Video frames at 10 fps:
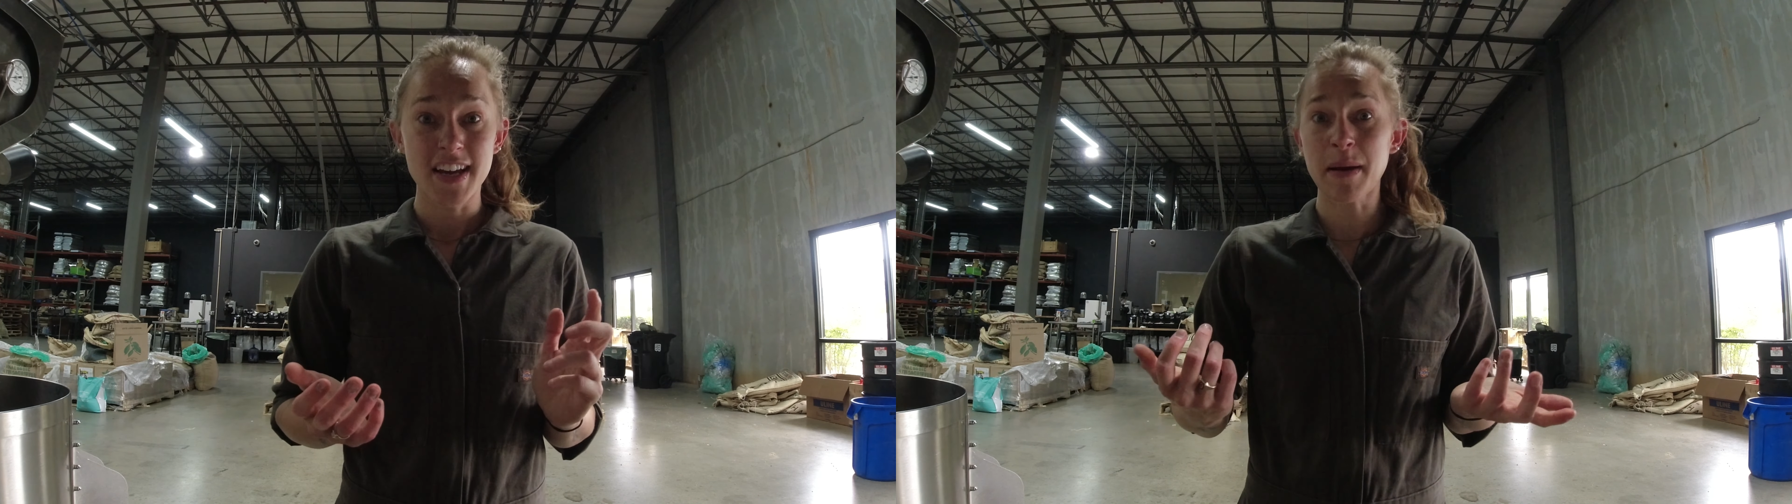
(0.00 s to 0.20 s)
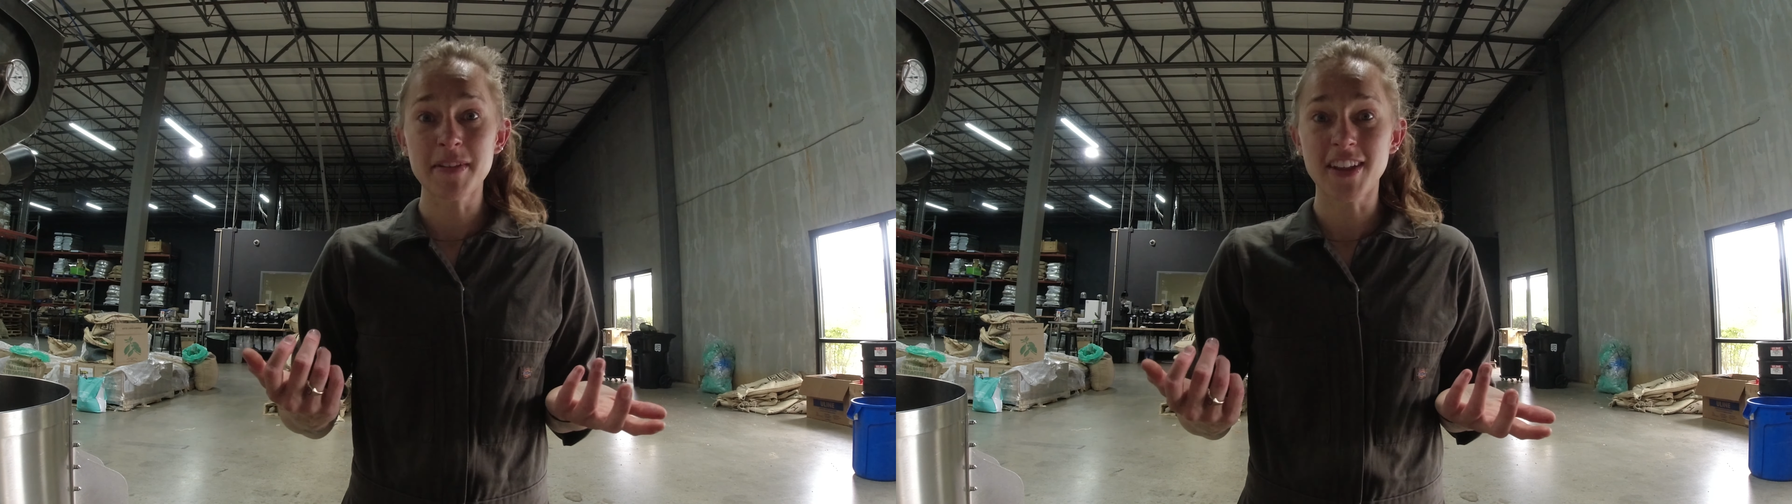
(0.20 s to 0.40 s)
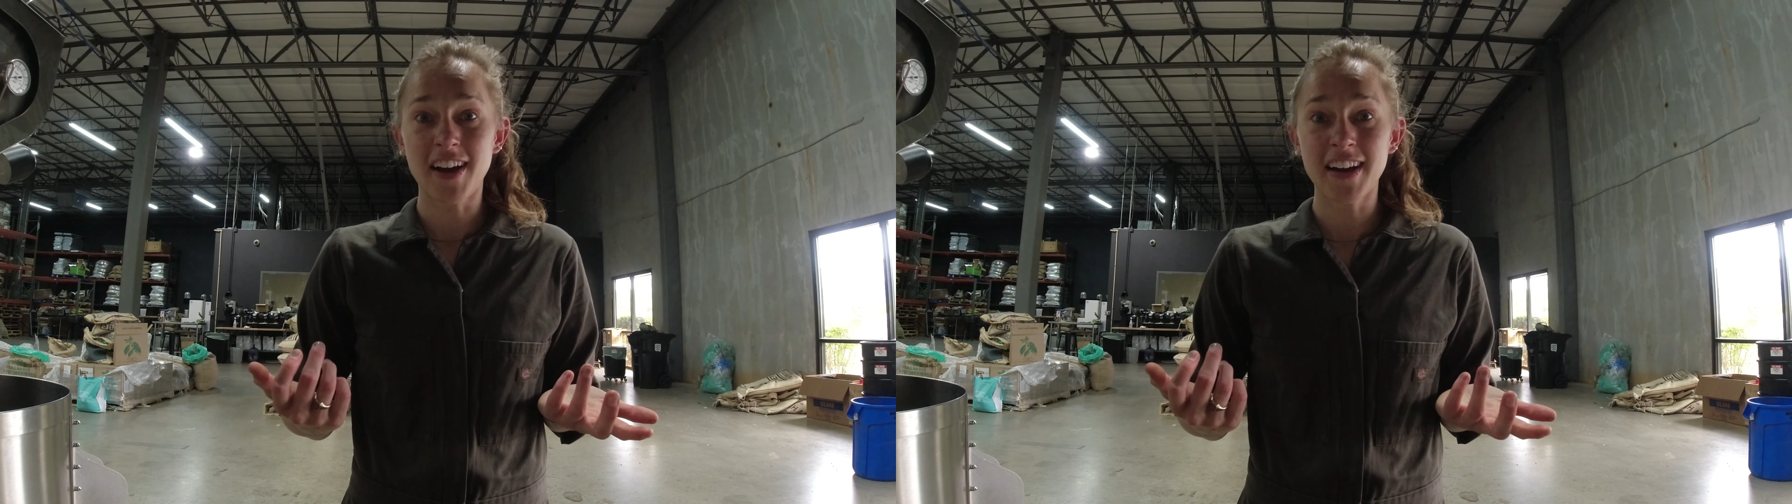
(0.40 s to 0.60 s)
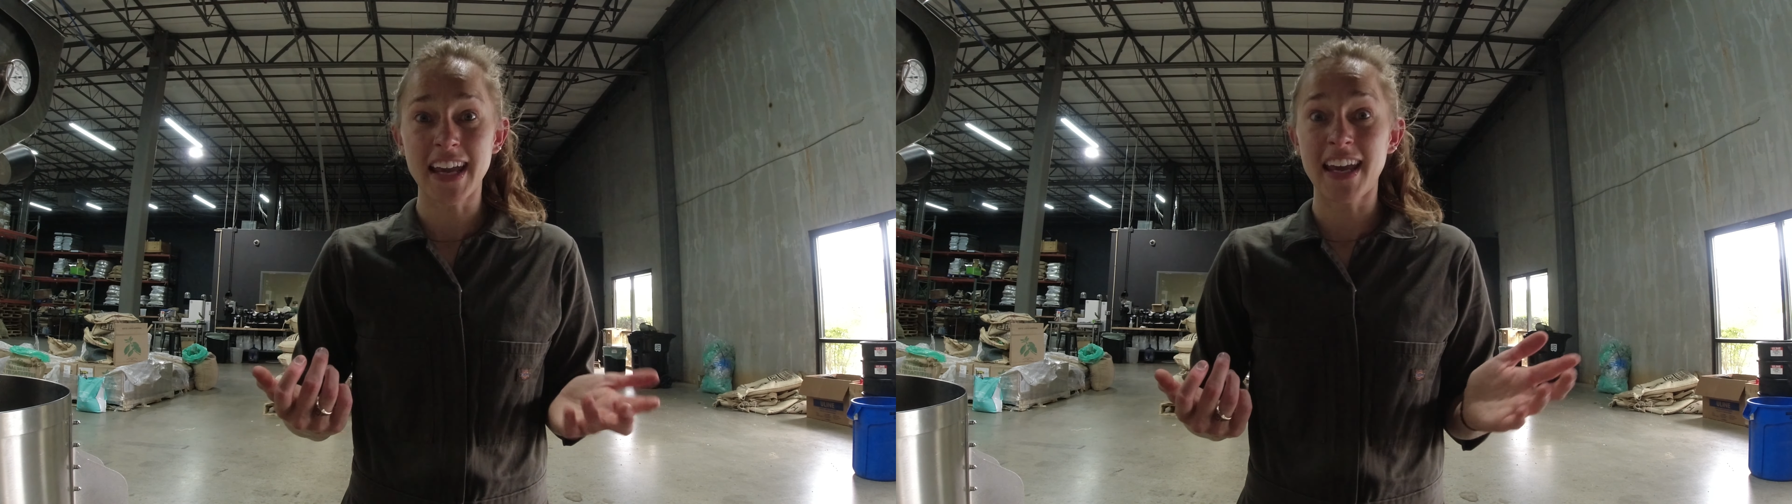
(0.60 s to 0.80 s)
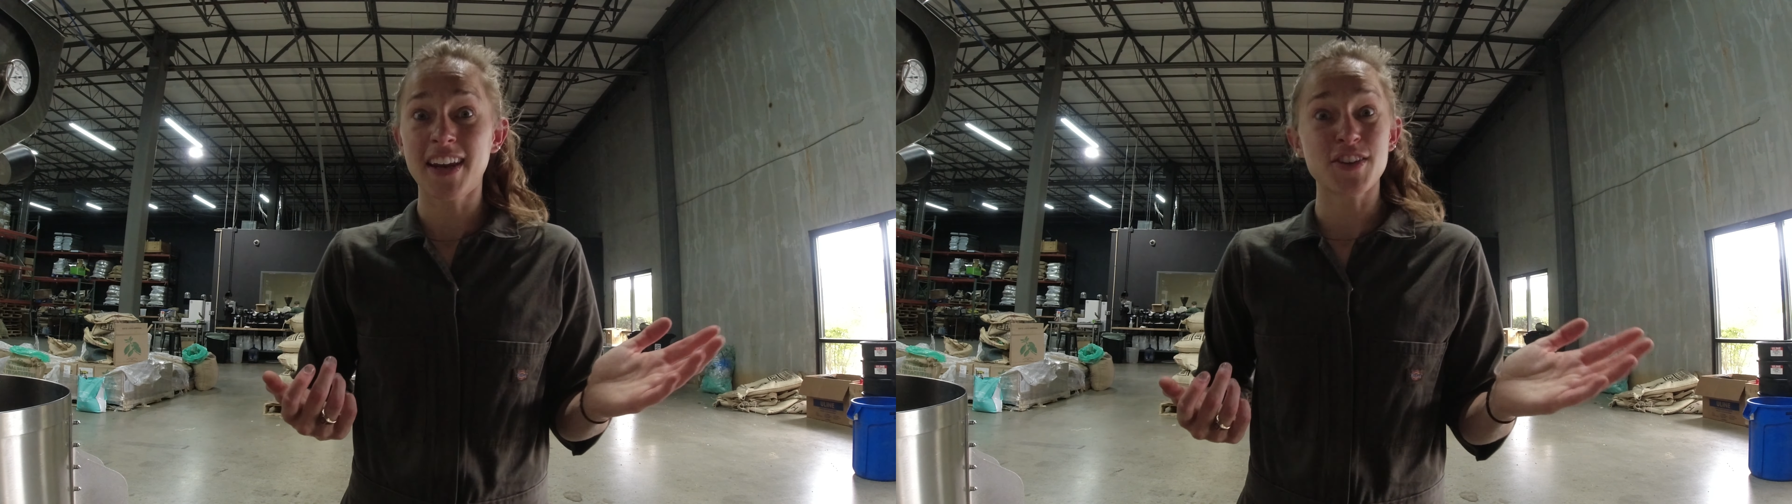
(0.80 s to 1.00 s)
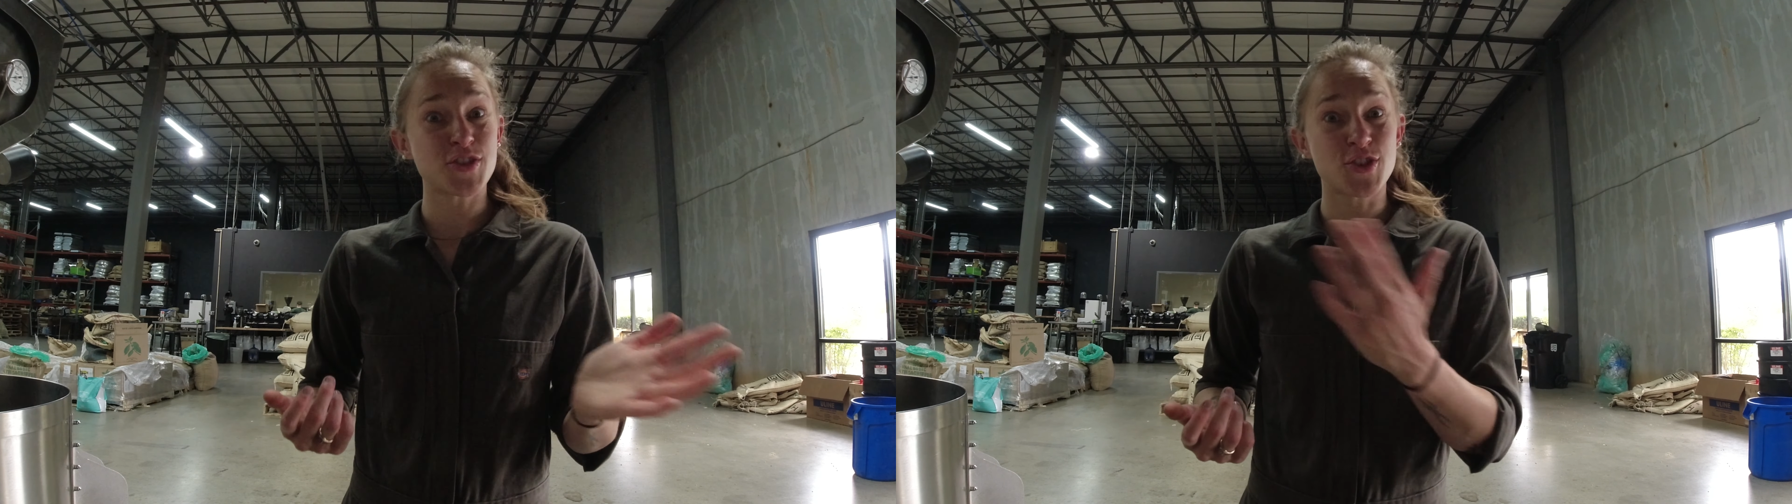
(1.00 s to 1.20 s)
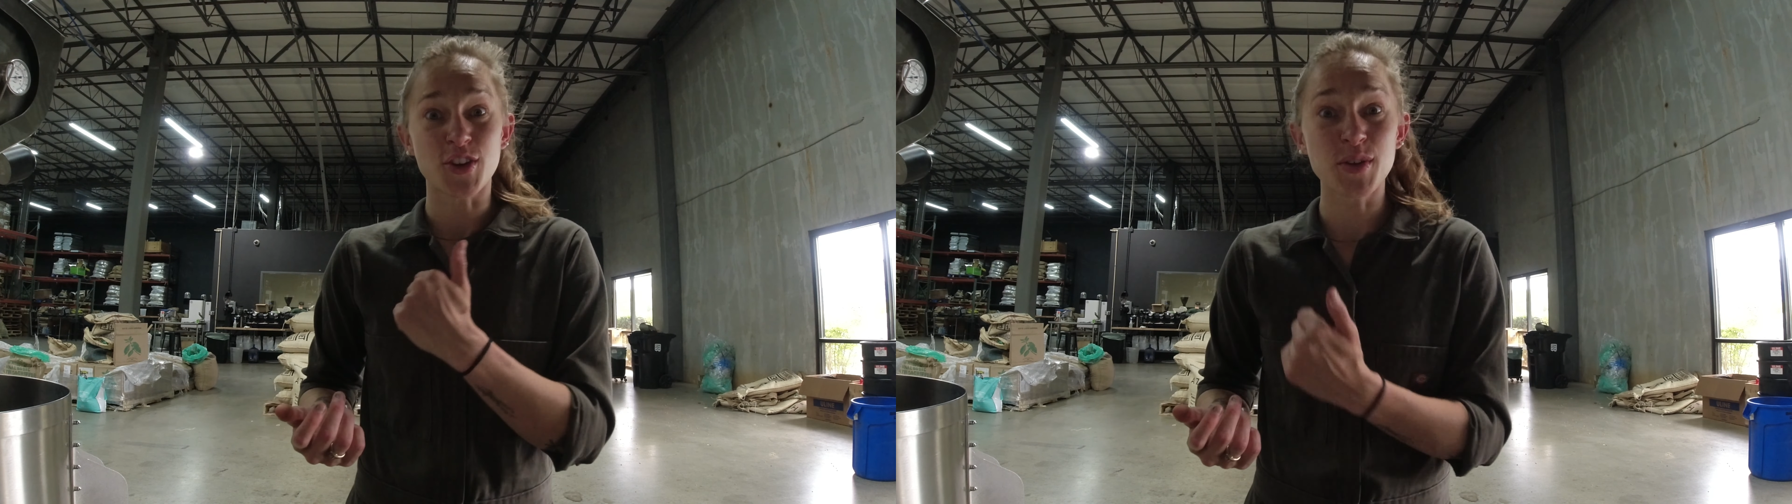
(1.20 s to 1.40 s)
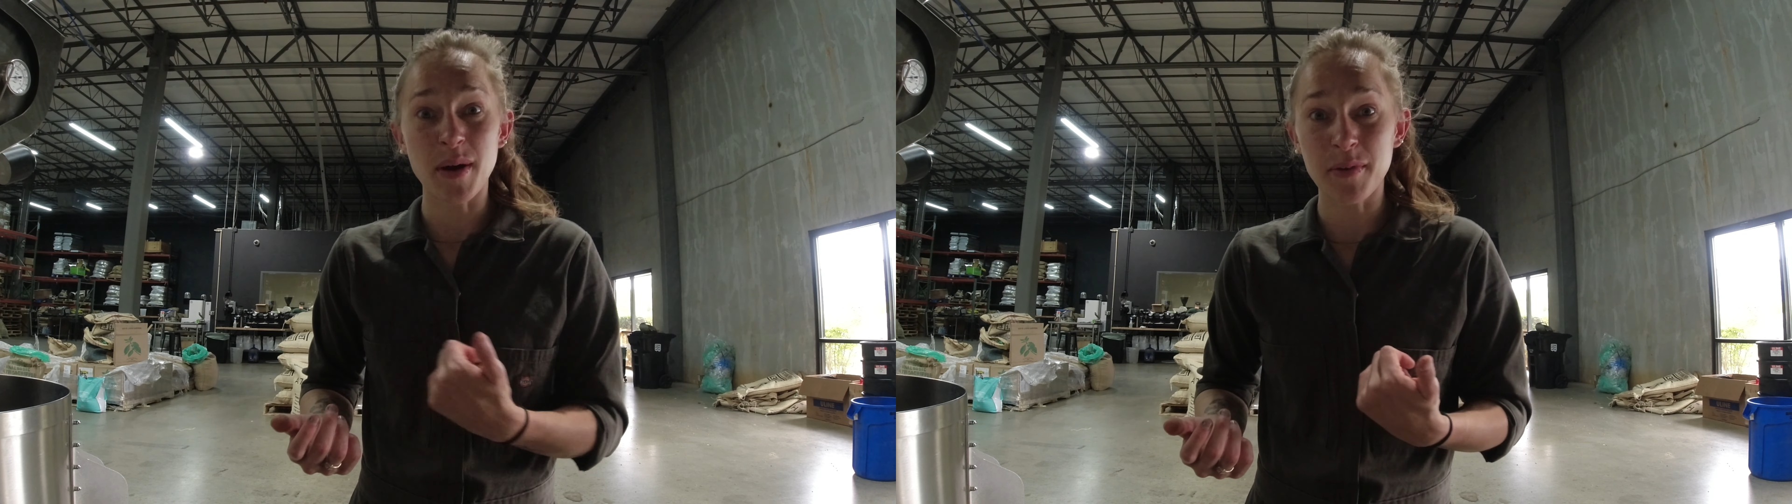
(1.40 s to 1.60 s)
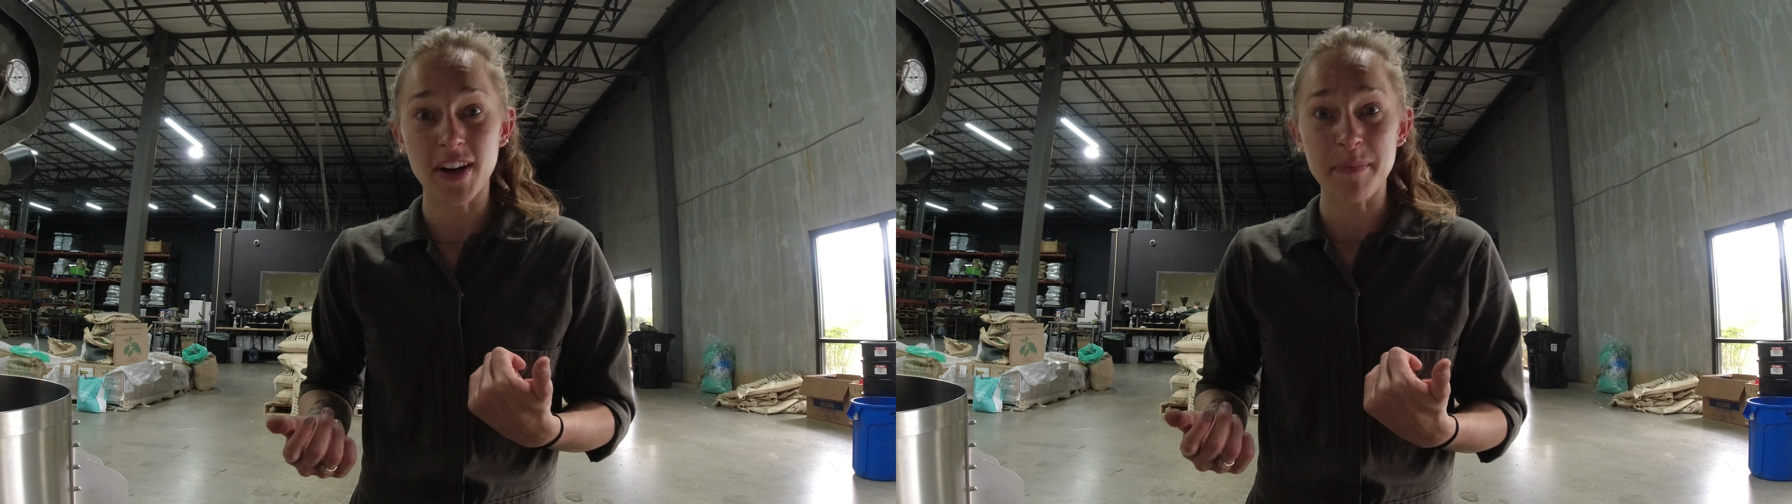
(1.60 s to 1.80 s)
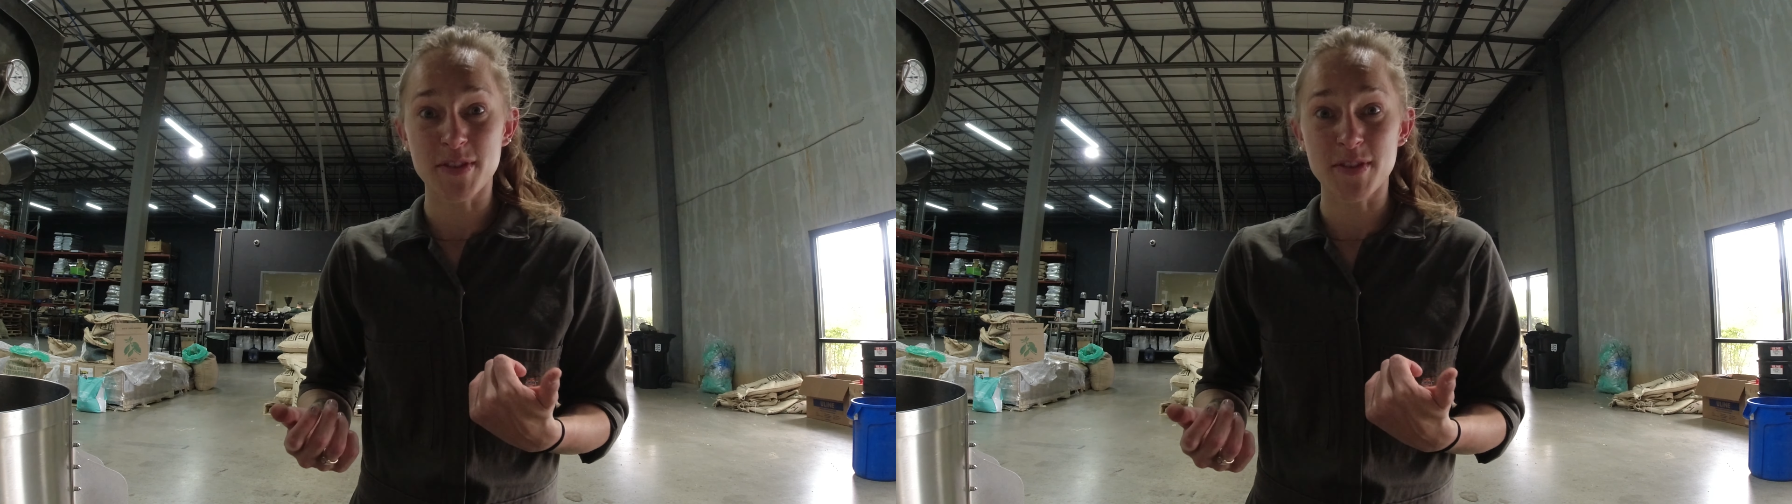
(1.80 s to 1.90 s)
Come along and I'll show you what we're up